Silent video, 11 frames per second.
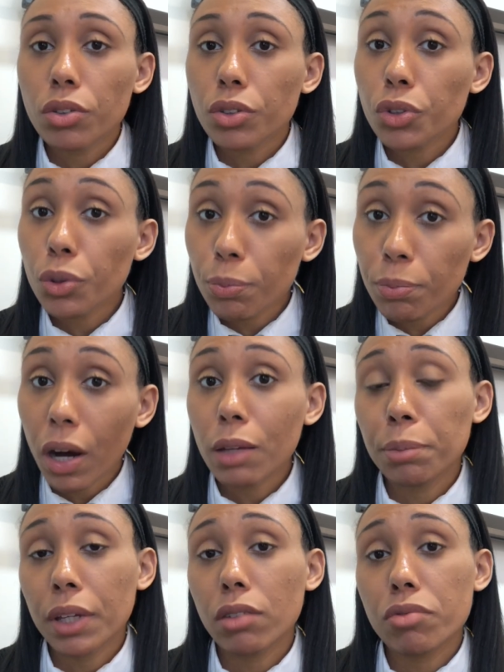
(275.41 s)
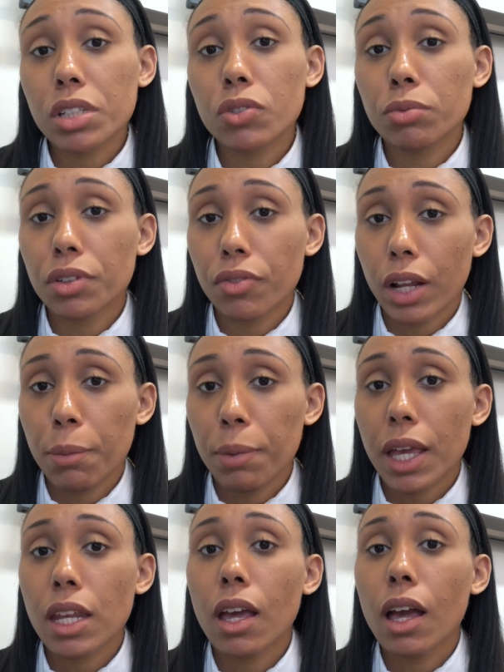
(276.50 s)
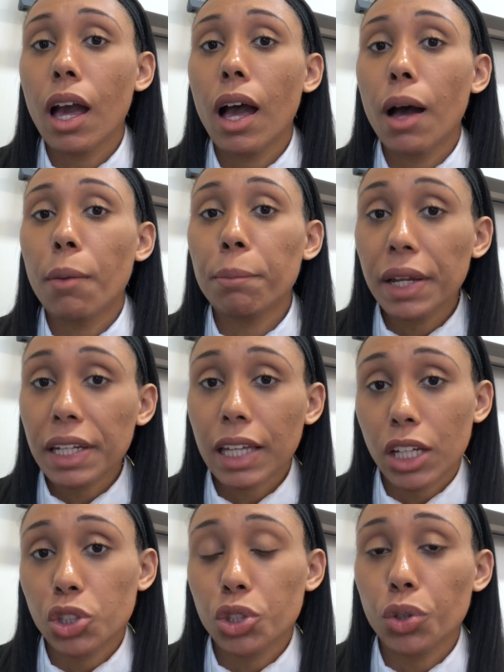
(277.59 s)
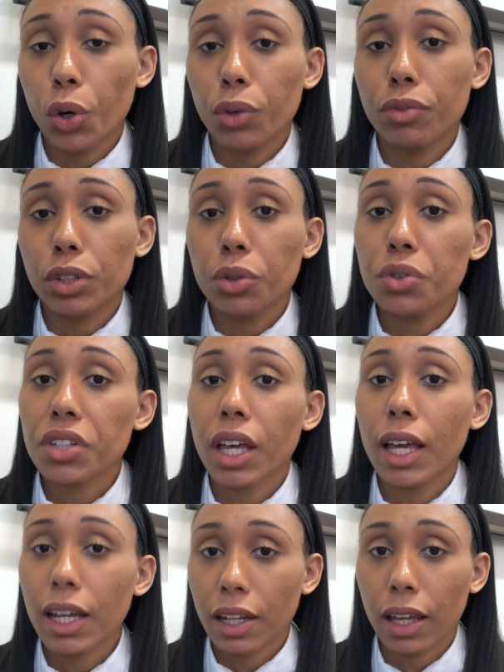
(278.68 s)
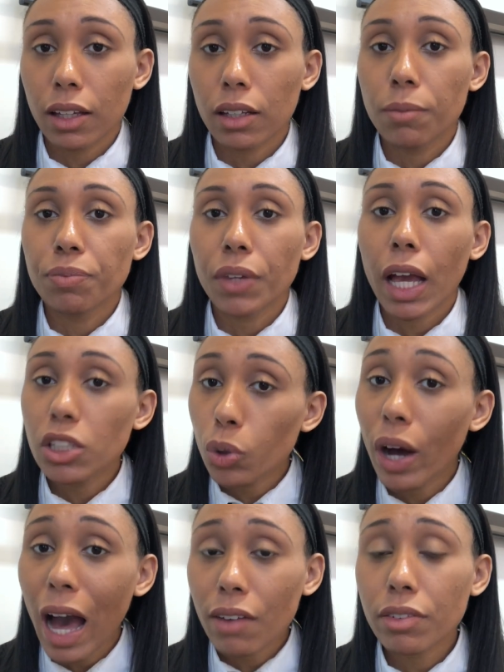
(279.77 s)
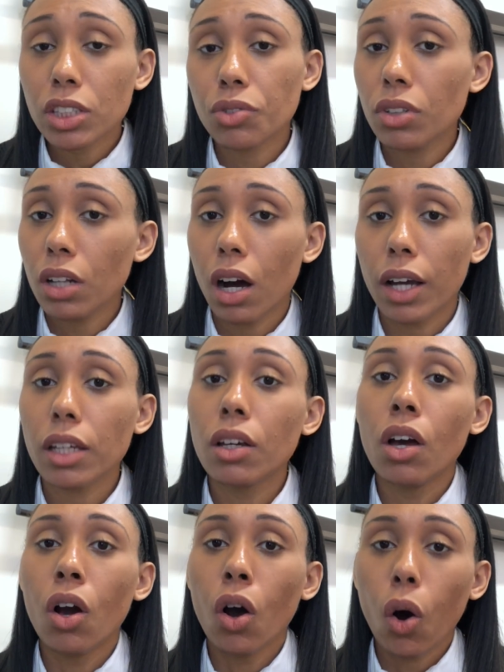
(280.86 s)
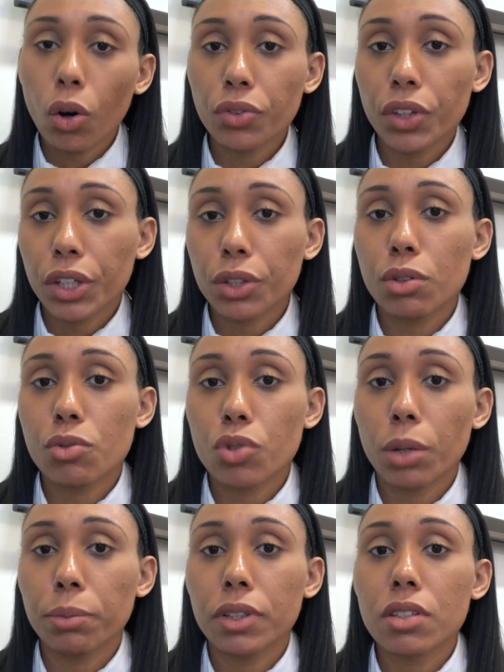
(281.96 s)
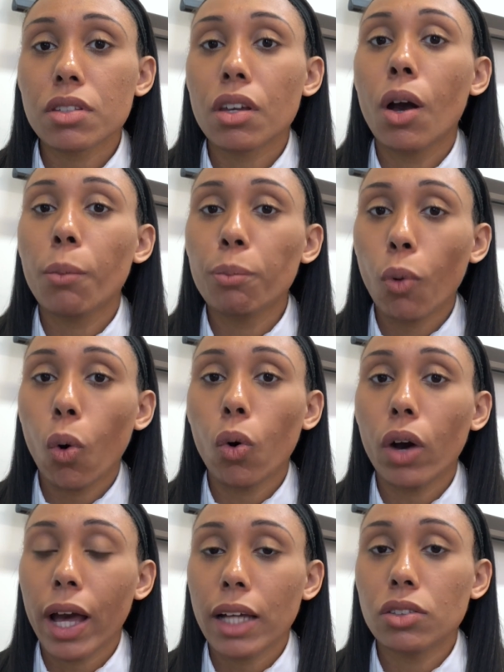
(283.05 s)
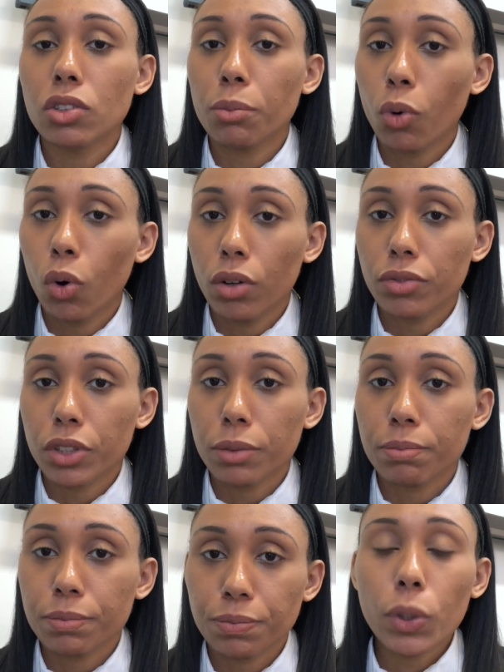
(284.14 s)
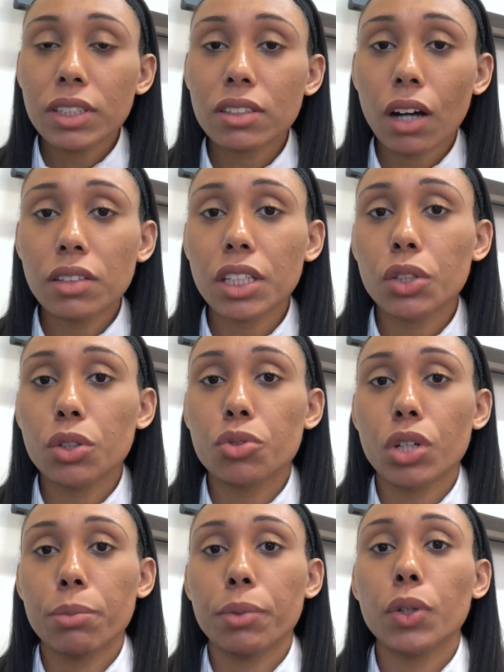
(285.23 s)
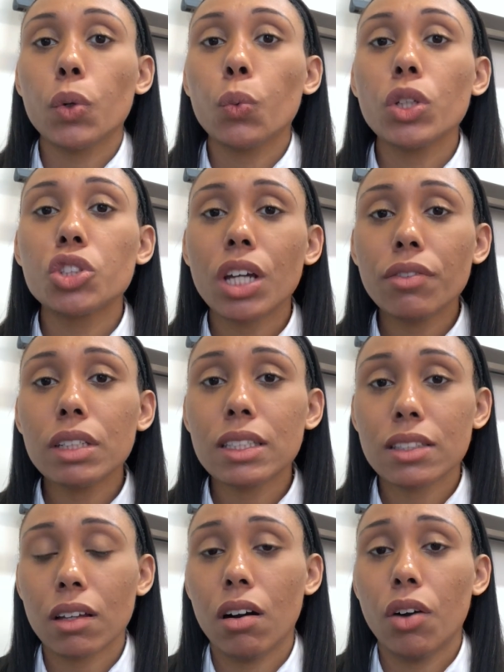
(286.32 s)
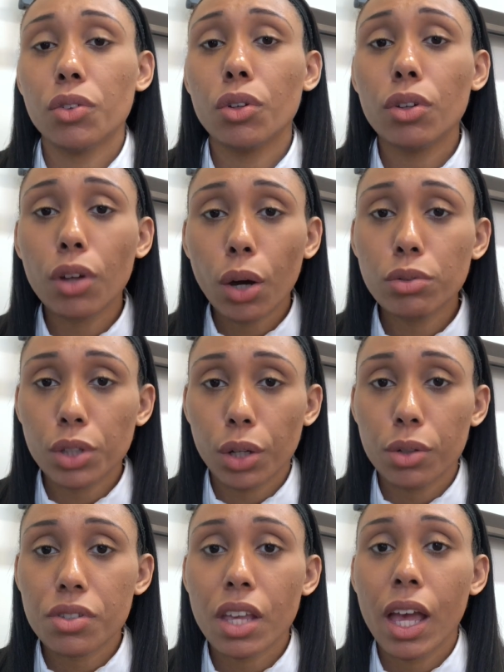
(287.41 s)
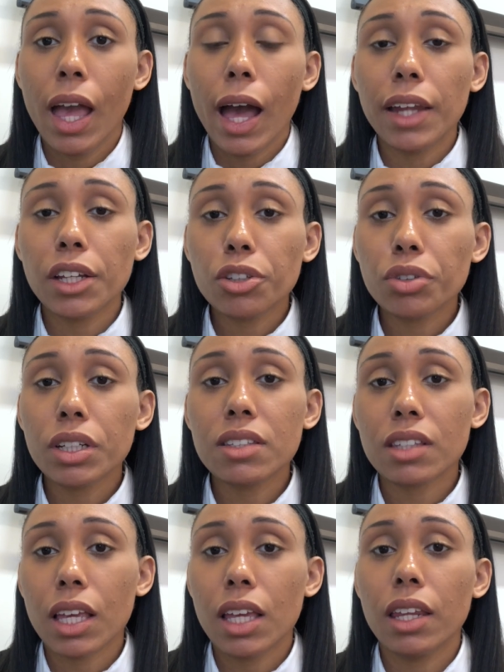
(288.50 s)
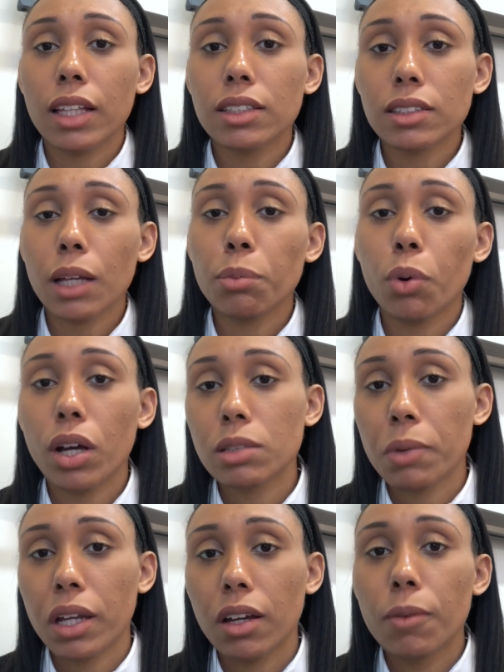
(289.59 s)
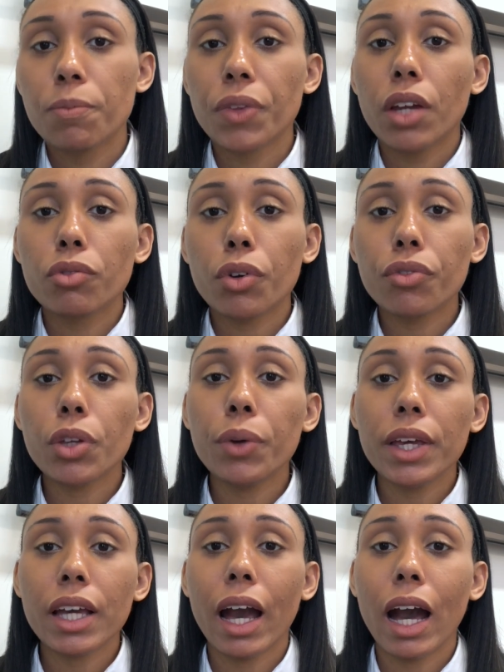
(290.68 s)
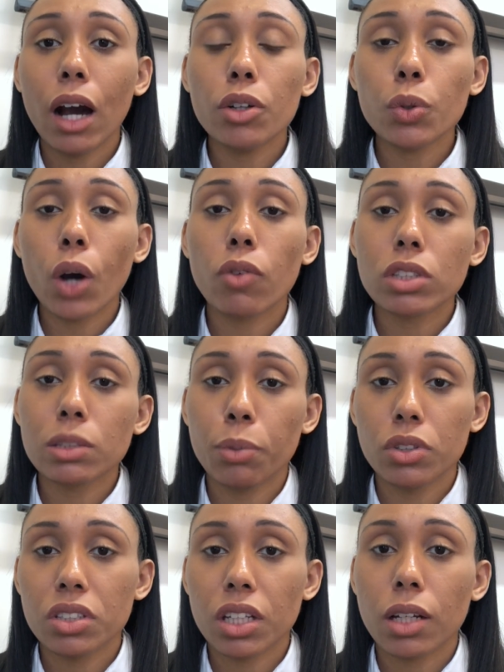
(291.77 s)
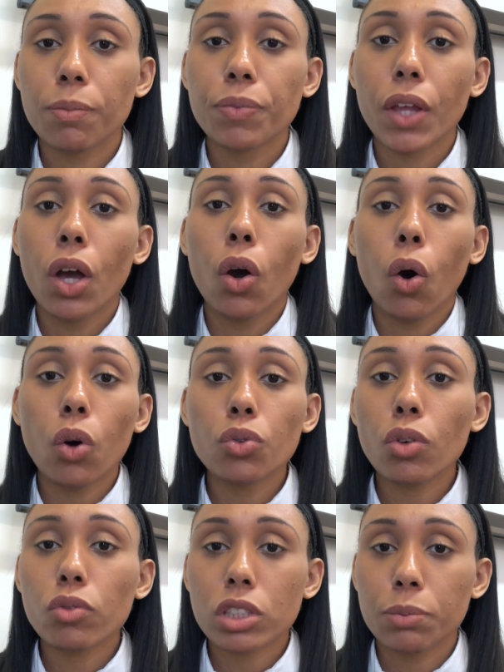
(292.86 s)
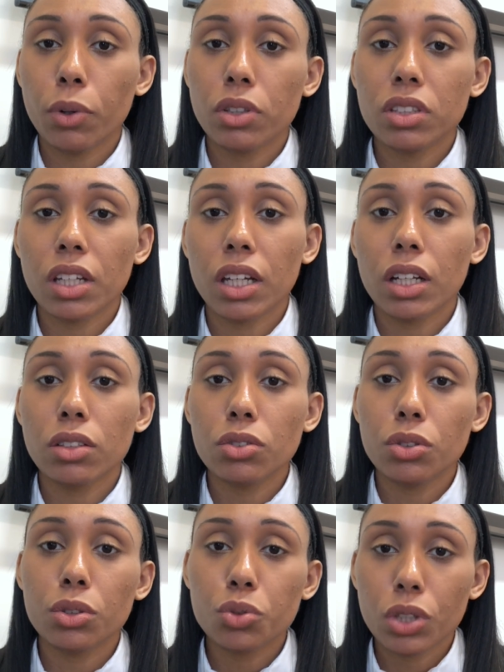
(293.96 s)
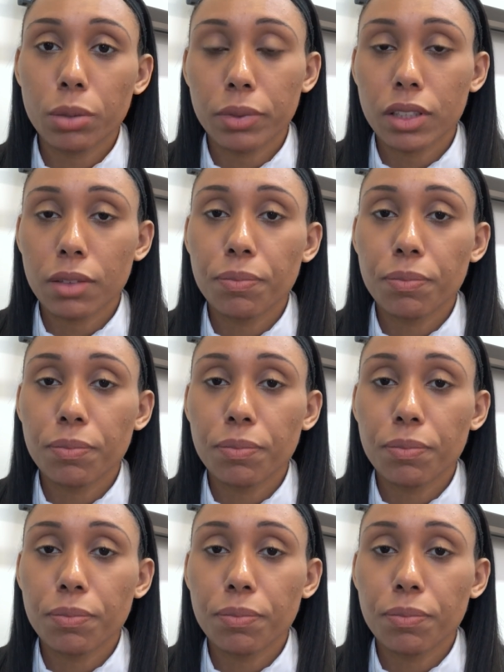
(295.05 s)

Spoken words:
You might be at risk from developing medication overuse headache, as you're having to rely on the acute treatments more and more often. When starting a new treatment, we generally start on a low dose and increase in a stepwise manner, reviewing how you are responding or not responding to the treatment